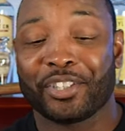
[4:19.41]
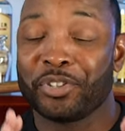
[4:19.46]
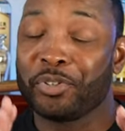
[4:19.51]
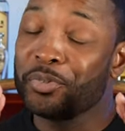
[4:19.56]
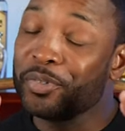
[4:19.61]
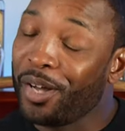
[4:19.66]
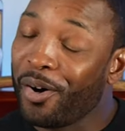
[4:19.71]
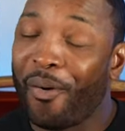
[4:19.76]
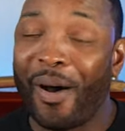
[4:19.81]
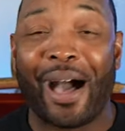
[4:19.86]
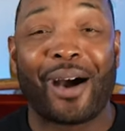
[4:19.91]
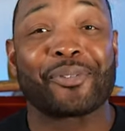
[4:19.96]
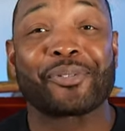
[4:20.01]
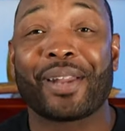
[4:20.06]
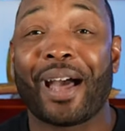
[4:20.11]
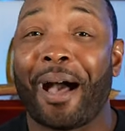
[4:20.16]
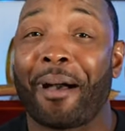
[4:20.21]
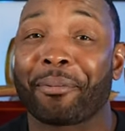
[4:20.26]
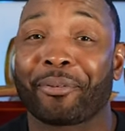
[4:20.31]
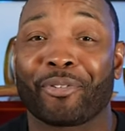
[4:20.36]
You know how
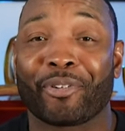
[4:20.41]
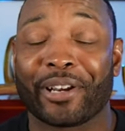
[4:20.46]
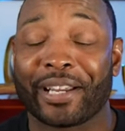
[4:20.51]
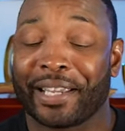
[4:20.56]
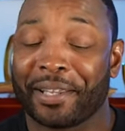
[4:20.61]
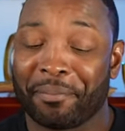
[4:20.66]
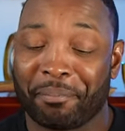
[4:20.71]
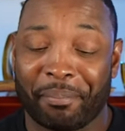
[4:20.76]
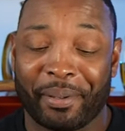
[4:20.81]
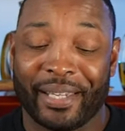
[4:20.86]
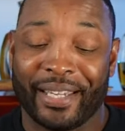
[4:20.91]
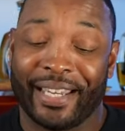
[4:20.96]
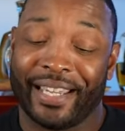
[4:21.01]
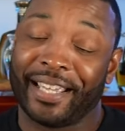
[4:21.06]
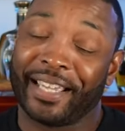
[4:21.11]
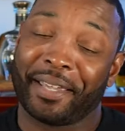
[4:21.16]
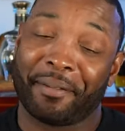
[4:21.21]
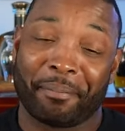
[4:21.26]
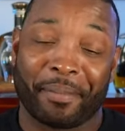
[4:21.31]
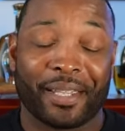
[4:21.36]
Knob Creek can be;
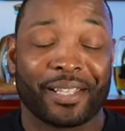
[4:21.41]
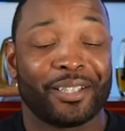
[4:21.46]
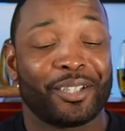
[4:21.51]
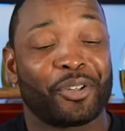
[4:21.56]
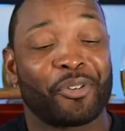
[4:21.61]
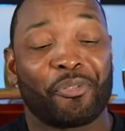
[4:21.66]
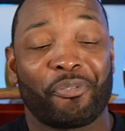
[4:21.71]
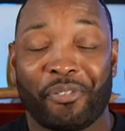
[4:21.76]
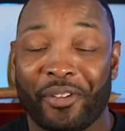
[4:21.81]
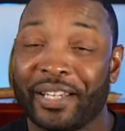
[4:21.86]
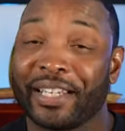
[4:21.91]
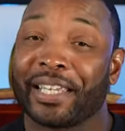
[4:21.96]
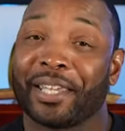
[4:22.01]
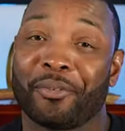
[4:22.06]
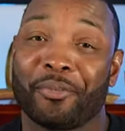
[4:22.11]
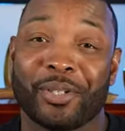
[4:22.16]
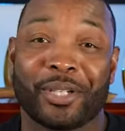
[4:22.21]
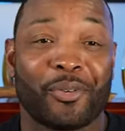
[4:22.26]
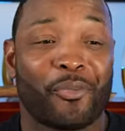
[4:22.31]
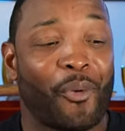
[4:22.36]
it can be a little finicky
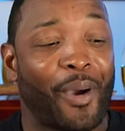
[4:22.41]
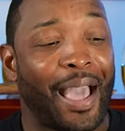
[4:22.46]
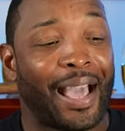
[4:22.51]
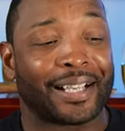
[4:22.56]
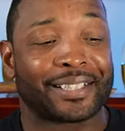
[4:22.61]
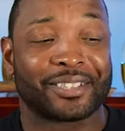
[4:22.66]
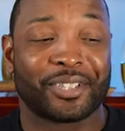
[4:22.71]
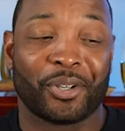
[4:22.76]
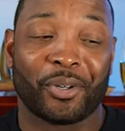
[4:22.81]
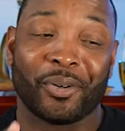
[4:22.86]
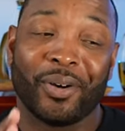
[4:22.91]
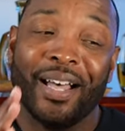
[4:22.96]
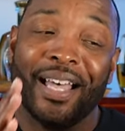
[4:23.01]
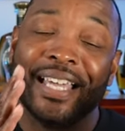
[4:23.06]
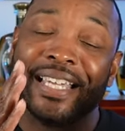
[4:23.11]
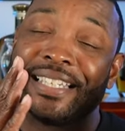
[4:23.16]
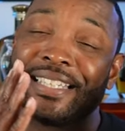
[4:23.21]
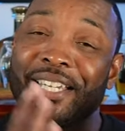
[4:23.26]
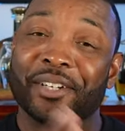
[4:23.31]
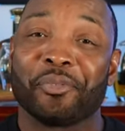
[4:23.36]
with the wax. So
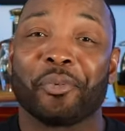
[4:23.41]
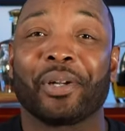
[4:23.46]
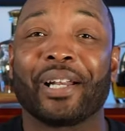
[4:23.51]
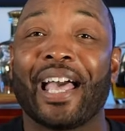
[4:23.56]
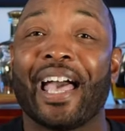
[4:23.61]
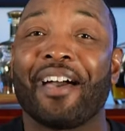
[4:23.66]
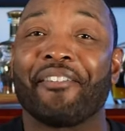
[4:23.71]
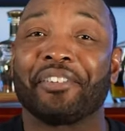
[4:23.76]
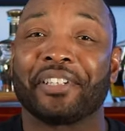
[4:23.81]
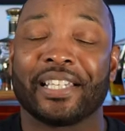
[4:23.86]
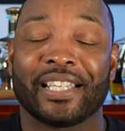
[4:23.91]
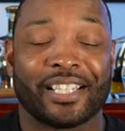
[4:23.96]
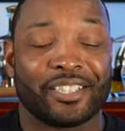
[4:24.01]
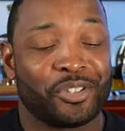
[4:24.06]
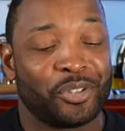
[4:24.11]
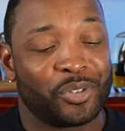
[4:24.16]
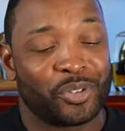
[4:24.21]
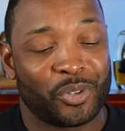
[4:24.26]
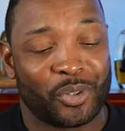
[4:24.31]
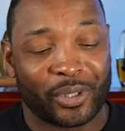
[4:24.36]
didn't want to have any
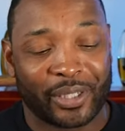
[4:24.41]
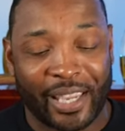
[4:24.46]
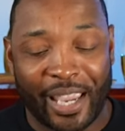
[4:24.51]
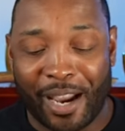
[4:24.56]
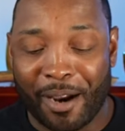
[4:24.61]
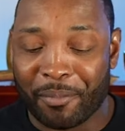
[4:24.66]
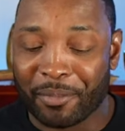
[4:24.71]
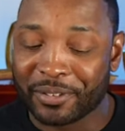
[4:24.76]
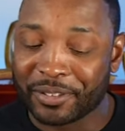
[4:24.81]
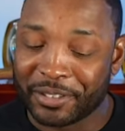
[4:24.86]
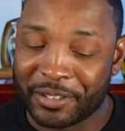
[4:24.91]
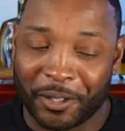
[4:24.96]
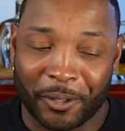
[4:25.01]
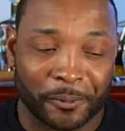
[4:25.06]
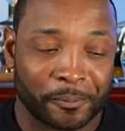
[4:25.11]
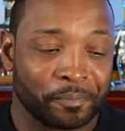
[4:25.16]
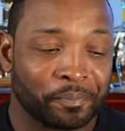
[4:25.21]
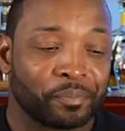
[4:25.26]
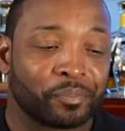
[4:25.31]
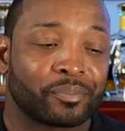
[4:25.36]
issues on camera.
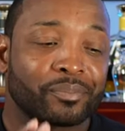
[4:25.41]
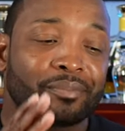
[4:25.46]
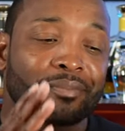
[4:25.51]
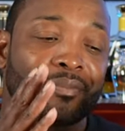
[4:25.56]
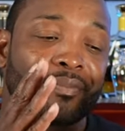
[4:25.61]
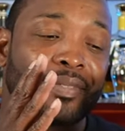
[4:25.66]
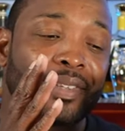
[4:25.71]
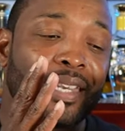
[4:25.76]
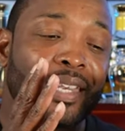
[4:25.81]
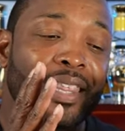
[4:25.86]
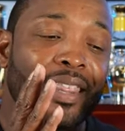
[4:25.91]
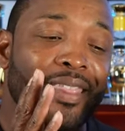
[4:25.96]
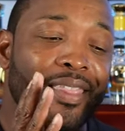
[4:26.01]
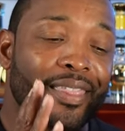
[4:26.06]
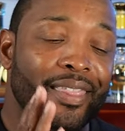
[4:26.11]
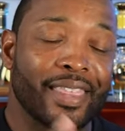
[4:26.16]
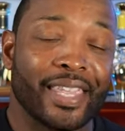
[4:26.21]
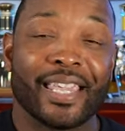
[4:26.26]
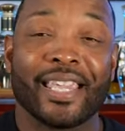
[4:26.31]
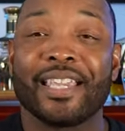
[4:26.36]
So
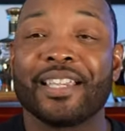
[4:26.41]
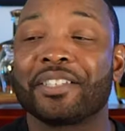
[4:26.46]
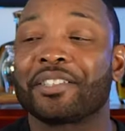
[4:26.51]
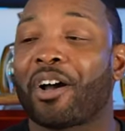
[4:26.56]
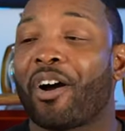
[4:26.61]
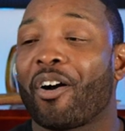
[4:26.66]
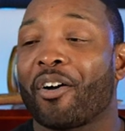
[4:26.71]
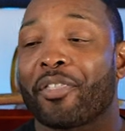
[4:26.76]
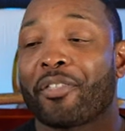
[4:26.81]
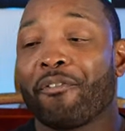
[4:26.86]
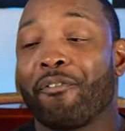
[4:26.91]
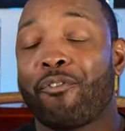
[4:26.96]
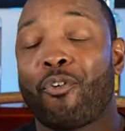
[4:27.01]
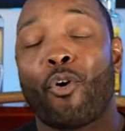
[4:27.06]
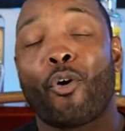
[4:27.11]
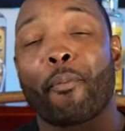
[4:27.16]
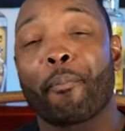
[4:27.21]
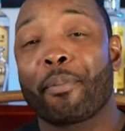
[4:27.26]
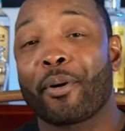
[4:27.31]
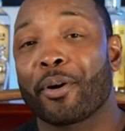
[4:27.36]
these are the
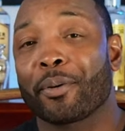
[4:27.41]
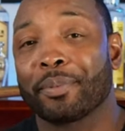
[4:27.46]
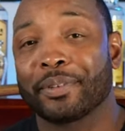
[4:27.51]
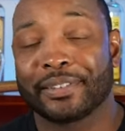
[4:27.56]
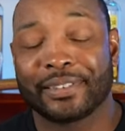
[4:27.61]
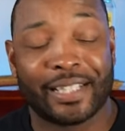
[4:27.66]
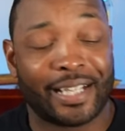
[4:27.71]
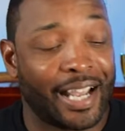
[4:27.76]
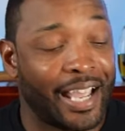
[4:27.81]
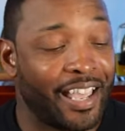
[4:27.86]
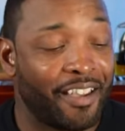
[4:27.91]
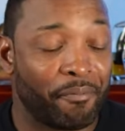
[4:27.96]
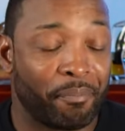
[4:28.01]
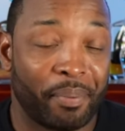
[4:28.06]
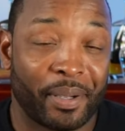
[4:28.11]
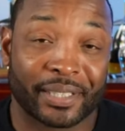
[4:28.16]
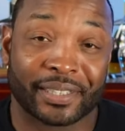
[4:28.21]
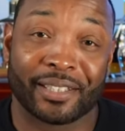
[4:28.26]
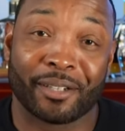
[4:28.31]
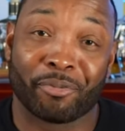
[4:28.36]
four bourbons that I have
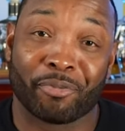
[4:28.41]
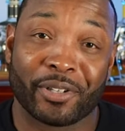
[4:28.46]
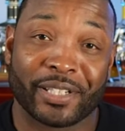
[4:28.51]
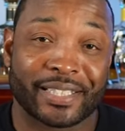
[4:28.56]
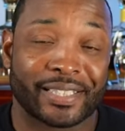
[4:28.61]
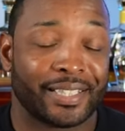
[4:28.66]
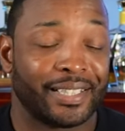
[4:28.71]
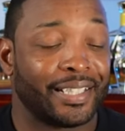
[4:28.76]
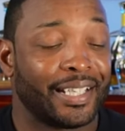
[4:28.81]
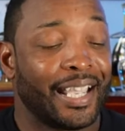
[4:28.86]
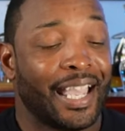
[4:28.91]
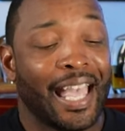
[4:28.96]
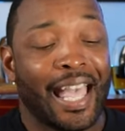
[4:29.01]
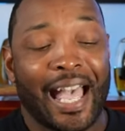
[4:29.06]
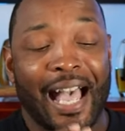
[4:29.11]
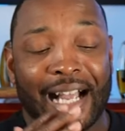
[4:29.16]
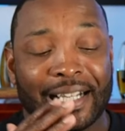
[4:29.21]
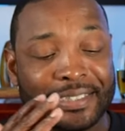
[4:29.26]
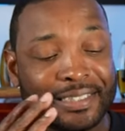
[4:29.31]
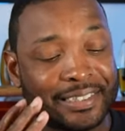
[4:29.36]
picked up recently.
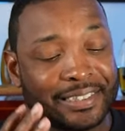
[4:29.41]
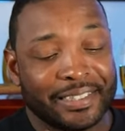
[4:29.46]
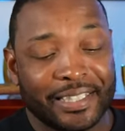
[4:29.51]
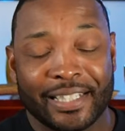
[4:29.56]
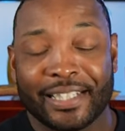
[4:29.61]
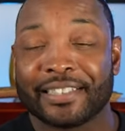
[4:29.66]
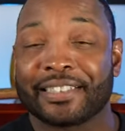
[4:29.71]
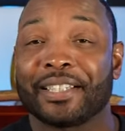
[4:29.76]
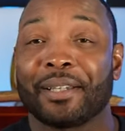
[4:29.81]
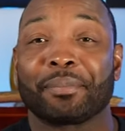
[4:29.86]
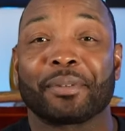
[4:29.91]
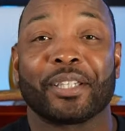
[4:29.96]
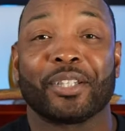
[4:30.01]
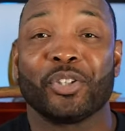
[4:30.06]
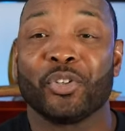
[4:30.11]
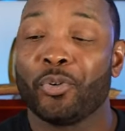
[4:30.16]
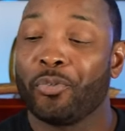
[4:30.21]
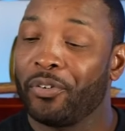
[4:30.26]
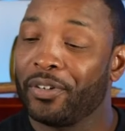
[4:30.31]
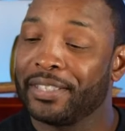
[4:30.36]
I just needed something
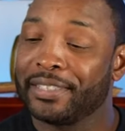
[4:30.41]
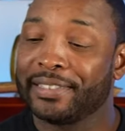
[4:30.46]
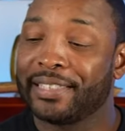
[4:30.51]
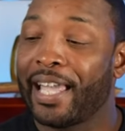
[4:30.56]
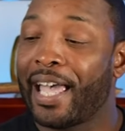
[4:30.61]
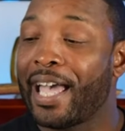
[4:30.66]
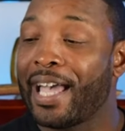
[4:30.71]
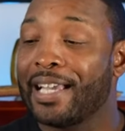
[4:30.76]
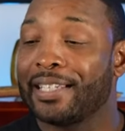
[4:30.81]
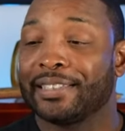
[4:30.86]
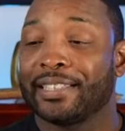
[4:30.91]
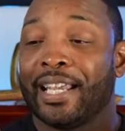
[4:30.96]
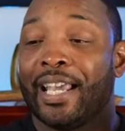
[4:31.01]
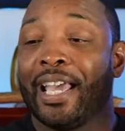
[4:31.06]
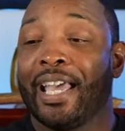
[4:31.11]
new for the stash.